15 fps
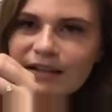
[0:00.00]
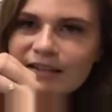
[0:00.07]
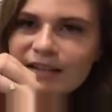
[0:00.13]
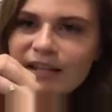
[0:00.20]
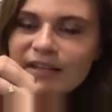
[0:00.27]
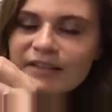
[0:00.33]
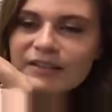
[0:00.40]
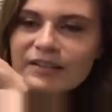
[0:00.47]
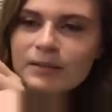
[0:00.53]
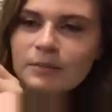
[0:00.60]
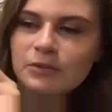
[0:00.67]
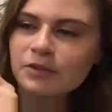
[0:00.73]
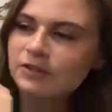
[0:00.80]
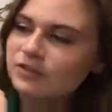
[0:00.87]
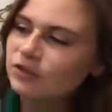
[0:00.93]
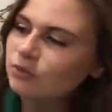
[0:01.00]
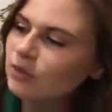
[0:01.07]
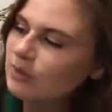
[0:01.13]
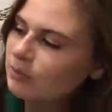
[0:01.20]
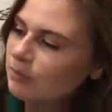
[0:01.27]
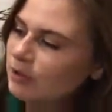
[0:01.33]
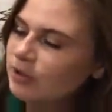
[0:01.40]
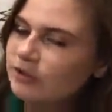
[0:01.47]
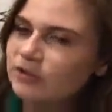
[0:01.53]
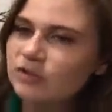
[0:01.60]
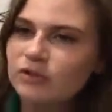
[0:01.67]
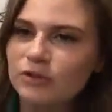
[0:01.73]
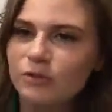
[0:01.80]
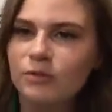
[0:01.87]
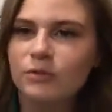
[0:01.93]
It's kind of similar to what birds
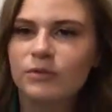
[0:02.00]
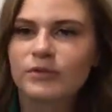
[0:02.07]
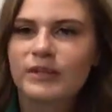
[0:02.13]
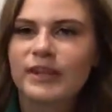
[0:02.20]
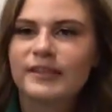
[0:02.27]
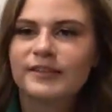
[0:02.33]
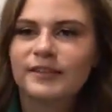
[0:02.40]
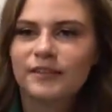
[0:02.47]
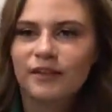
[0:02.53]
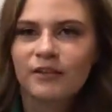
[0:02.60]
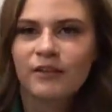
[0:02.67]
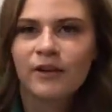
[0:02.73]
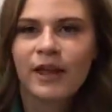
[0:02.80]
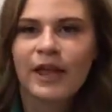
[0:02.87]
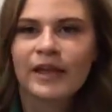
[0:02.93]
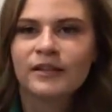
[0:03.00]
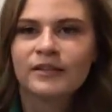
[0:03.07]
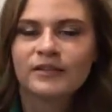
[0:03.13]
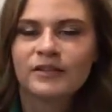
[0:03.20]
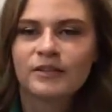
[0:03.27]
do. They sit on their eggs